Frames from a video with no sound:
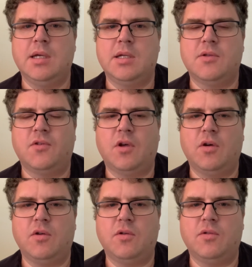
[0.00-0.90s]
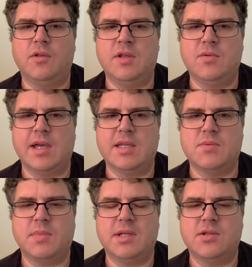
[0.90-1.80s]
So this week
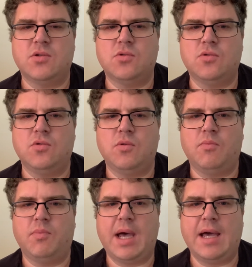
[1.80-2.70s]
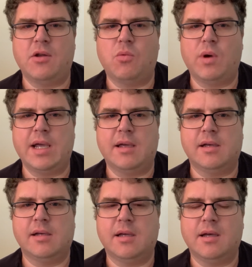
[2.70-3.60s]
hasn't been too bad a
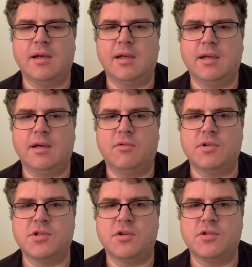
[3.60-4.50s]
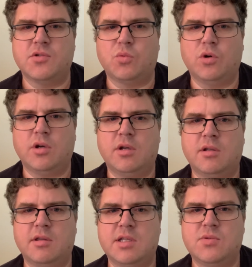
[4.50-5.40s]
week. I uh, returned to work
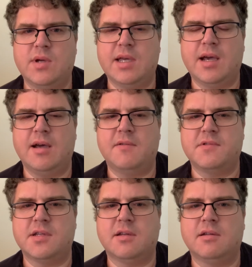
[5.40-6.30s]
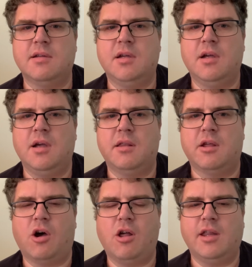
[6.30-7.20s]
this week after the
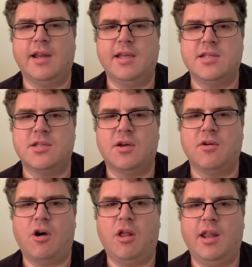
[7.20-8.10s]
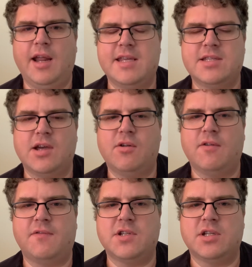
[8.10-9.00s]
holidays, so holidays are
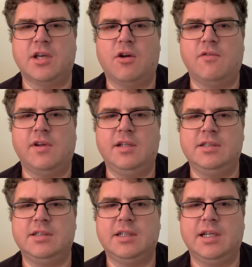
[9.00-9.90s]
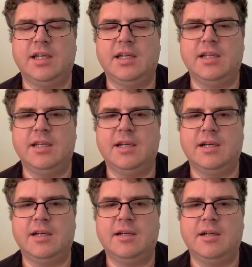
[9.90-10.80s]
officially over and
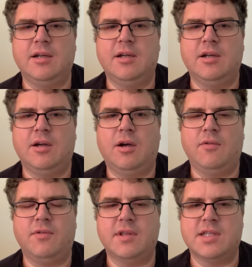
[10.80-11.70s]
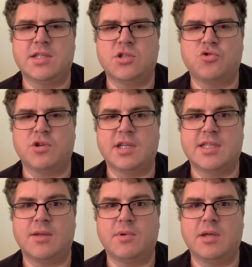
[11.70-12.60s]
uh, hopefully this triggers
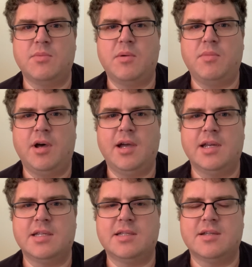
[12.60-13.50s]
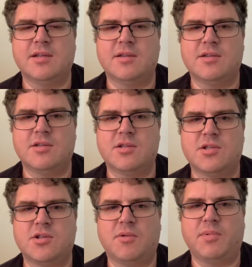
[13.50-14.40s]
something in my mind to
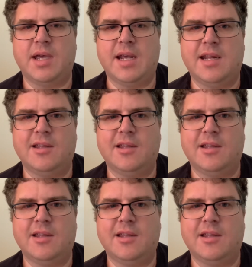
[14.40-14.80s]
stop eating